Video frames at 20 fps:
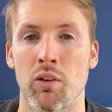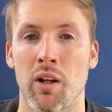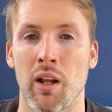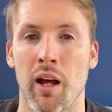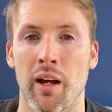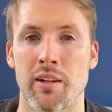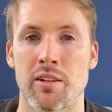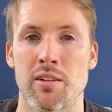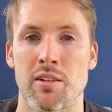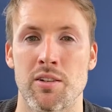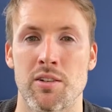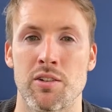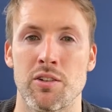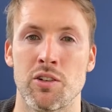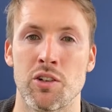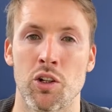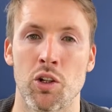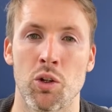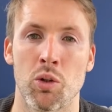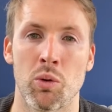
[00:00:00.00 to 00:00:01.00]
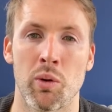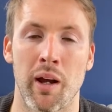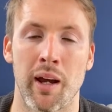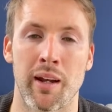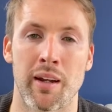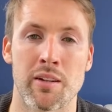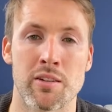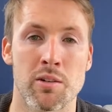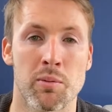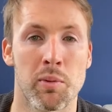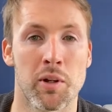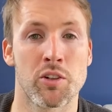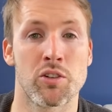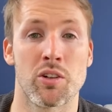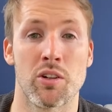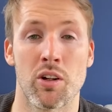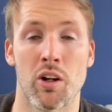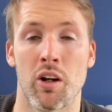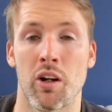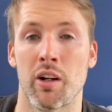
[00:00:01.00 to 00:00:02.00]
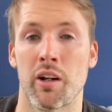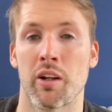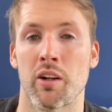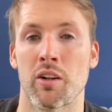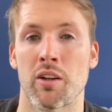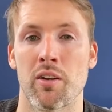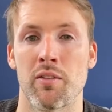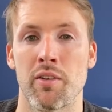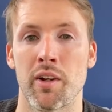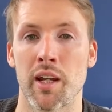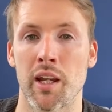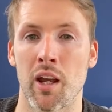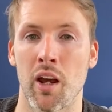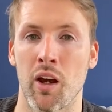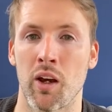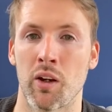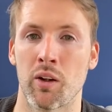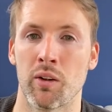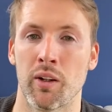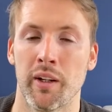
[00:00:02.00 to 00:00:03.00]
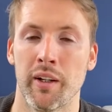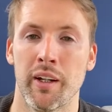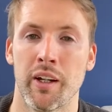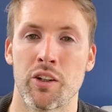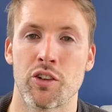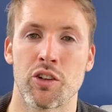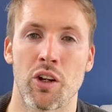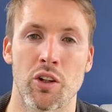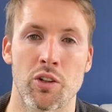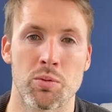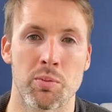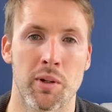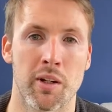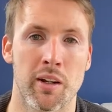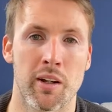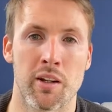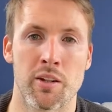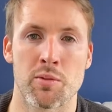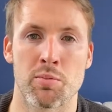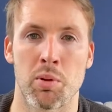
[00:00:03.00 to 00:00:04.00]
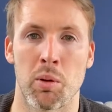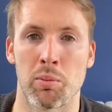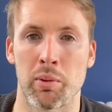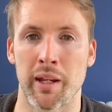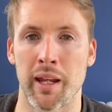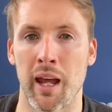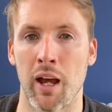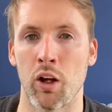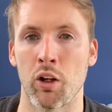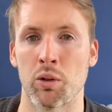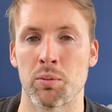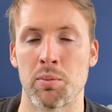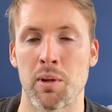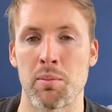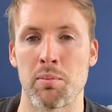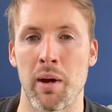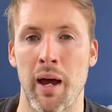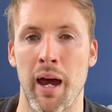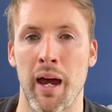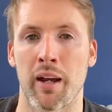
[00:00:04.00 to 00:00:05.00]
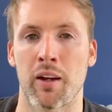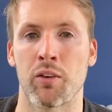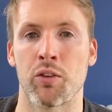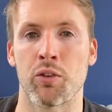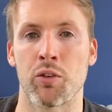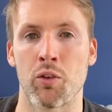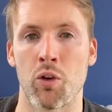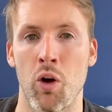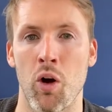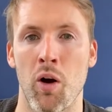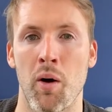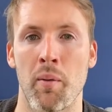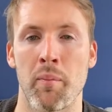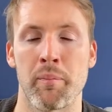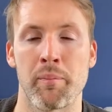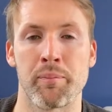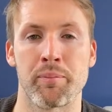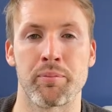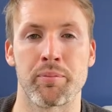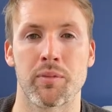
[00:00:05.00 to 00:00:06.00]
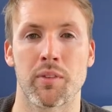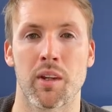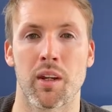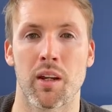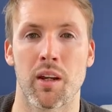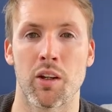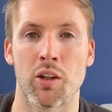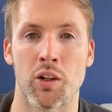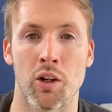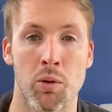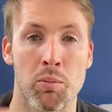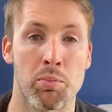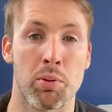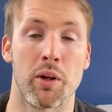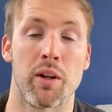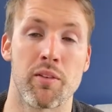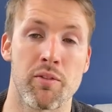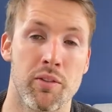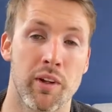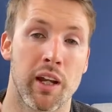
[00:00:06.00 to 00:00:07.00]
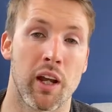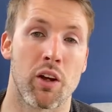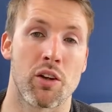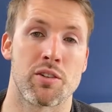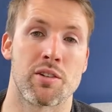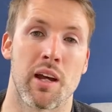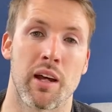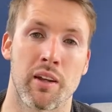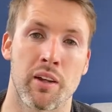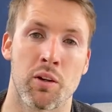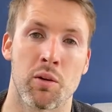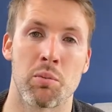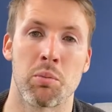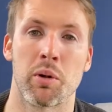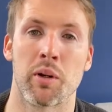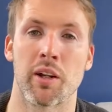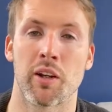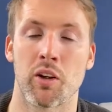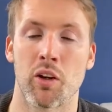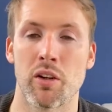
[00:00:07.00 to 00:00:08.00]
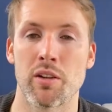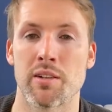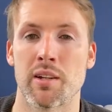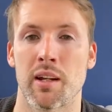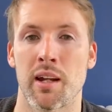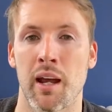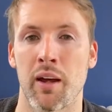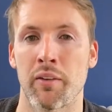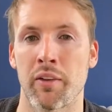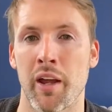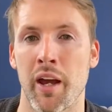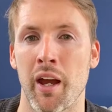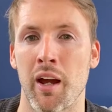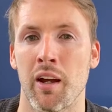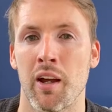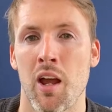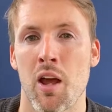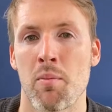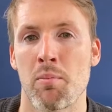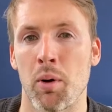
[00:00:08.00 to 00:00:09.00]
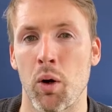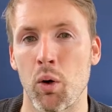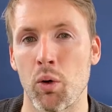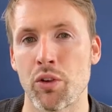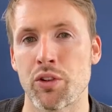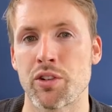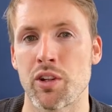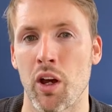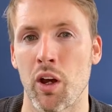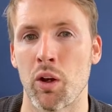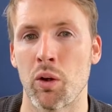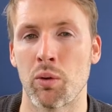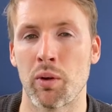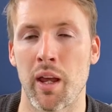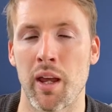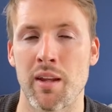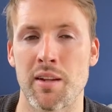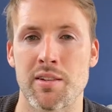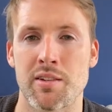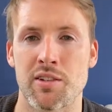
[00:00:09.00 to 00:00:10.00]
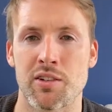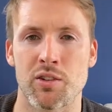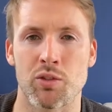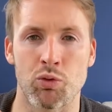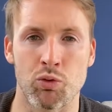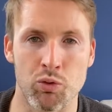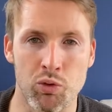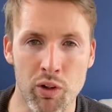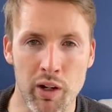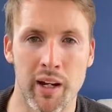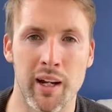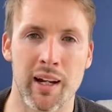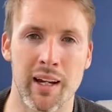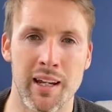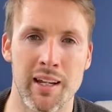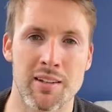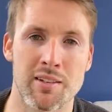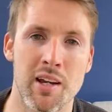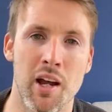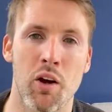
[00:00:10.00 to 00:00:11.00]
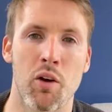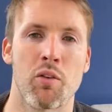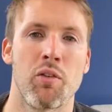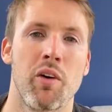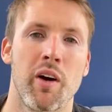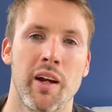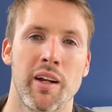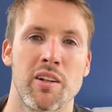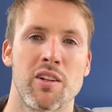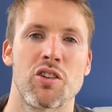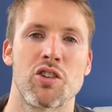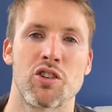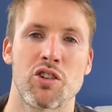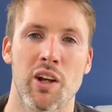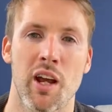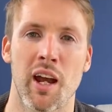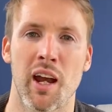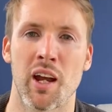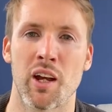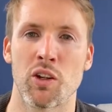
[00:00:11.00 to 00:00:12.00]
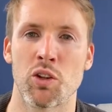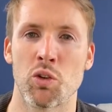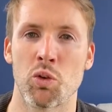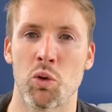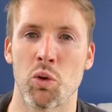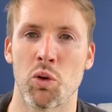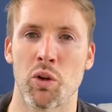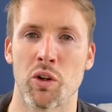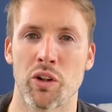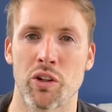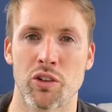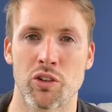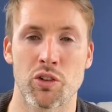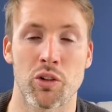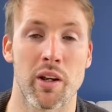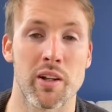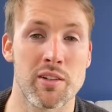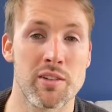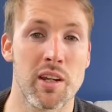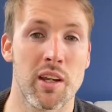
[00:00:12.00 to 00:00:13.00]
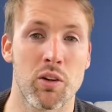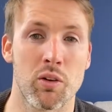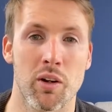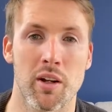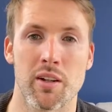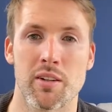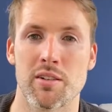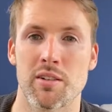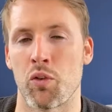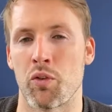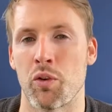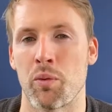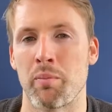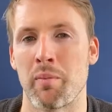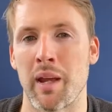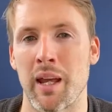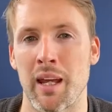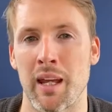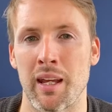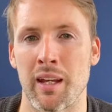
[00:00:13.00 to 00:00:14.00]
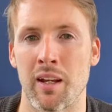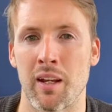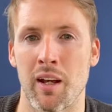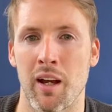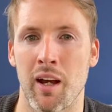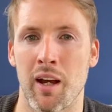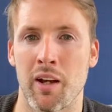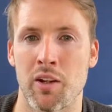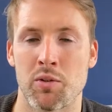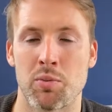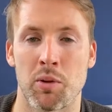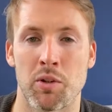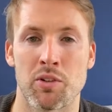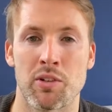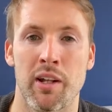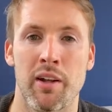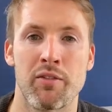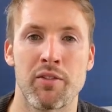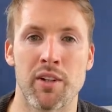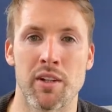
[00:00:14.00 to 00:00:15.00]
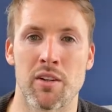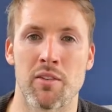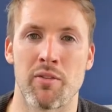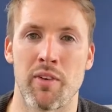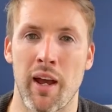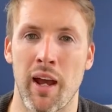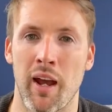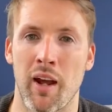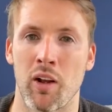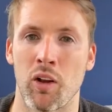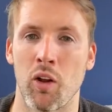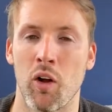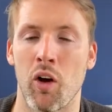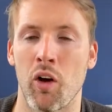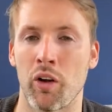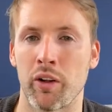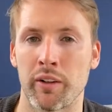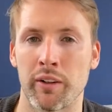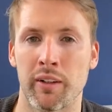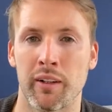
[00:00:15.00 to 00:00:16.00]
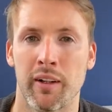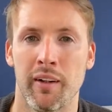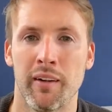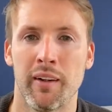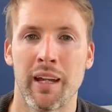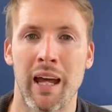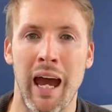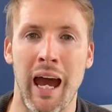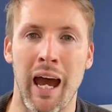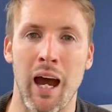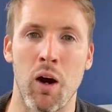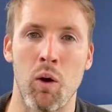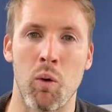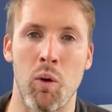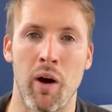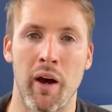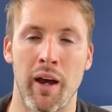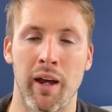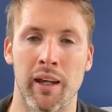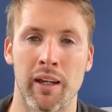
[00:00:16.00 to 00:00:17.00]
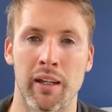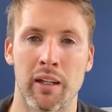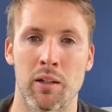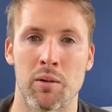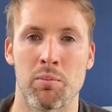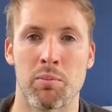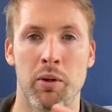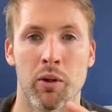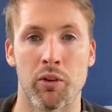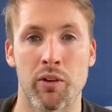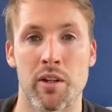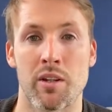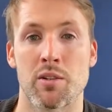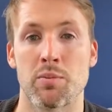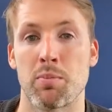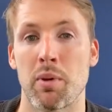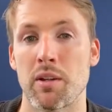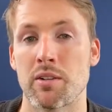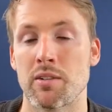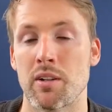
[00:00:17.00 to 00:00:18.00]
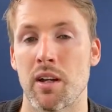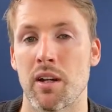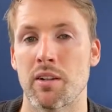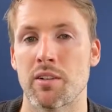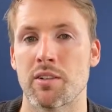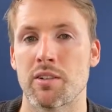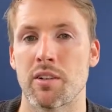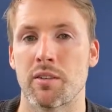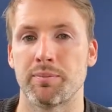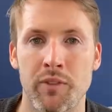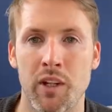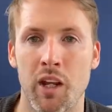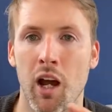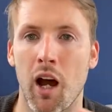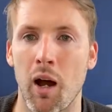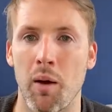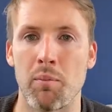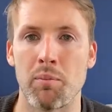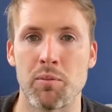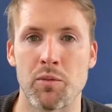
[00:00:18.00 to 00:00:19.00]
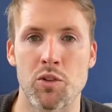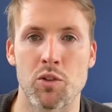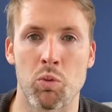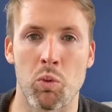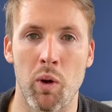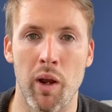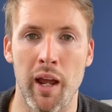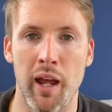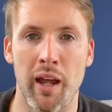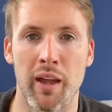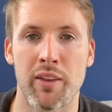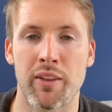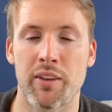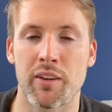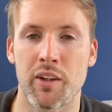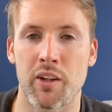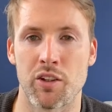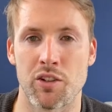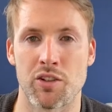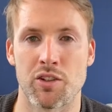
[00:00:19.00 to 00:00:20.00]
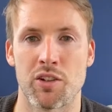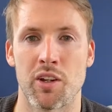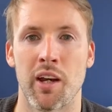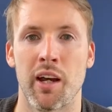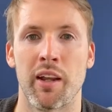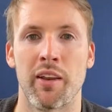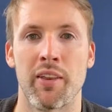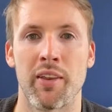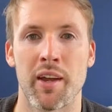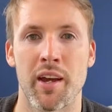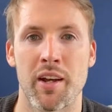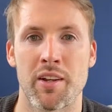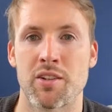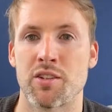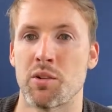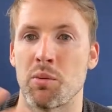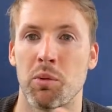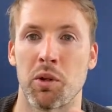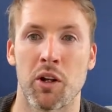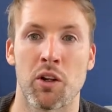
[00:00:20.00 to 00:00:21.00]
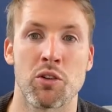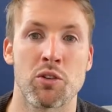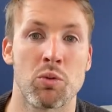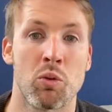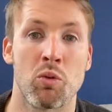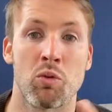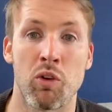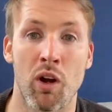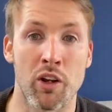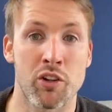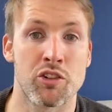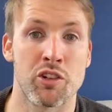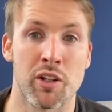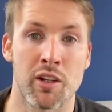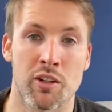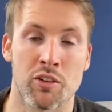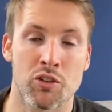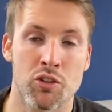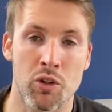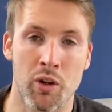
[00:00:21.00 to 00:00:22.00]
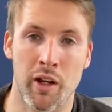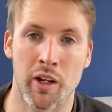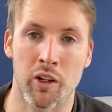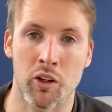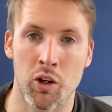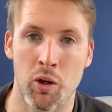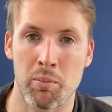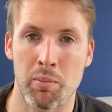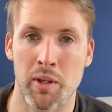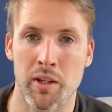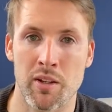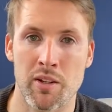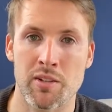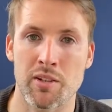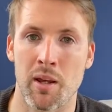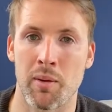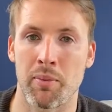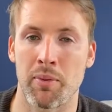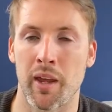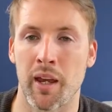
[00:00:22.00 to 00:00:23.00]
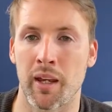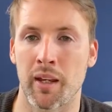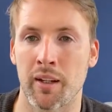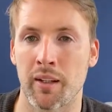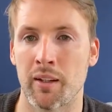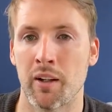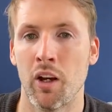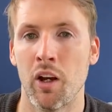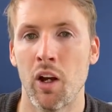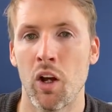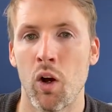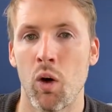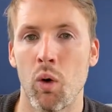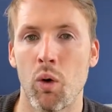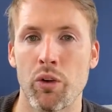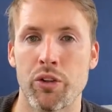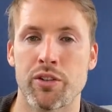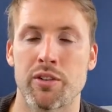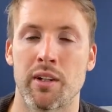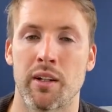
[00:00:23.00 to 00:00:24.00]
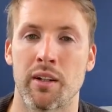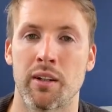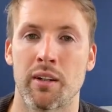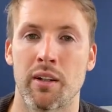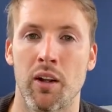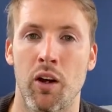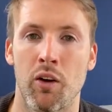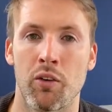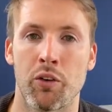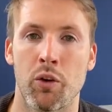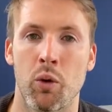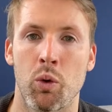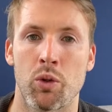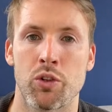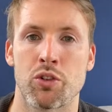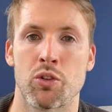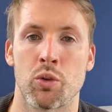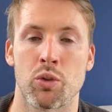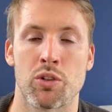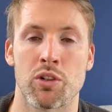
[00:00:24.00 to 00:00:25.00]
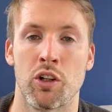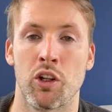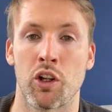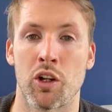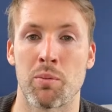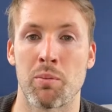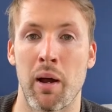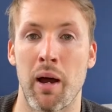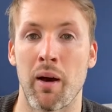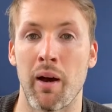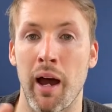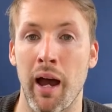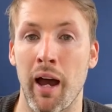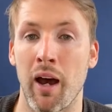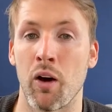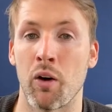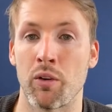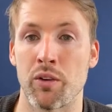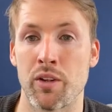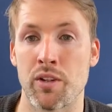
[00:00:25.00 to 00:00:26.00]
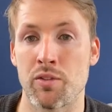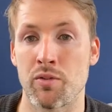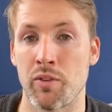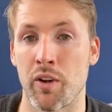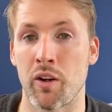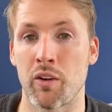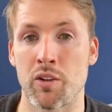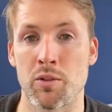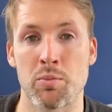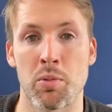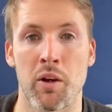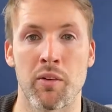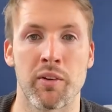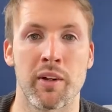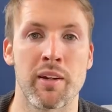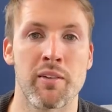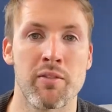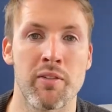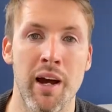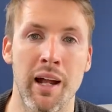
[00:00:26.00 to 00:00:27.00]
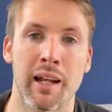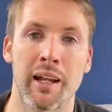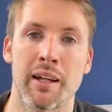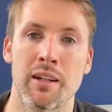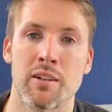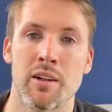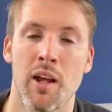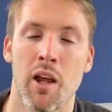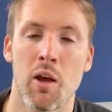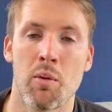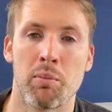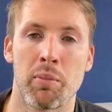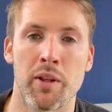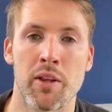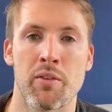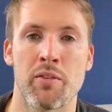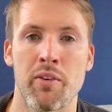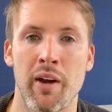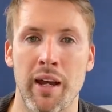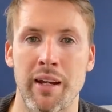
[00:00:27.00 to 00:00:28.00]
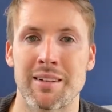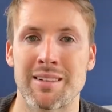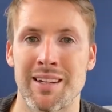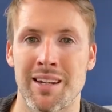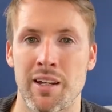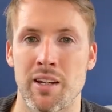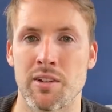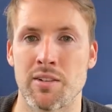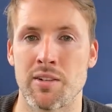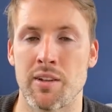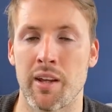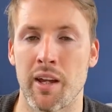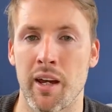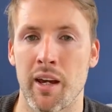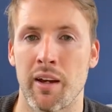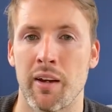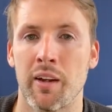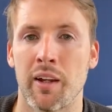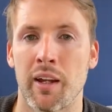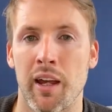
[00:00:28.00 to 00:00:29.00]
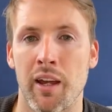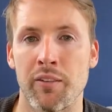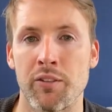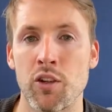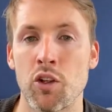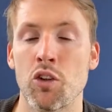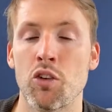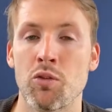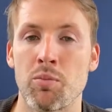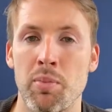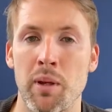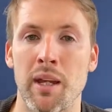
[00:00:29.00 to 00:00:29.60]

reluctant to do. And as I mentioned earlier in the video, judgment has probably held me back from you know, putting videos out there and putting content out there, but also it's really terrifying to share your trade secrets. For me, I suppose lifting the veil on how I built this business comes with concern that someone else will rush in and try and copy the same thing. And Austin, of course, talks a lot about how this fear is perfectly valid, but the fact is that if you've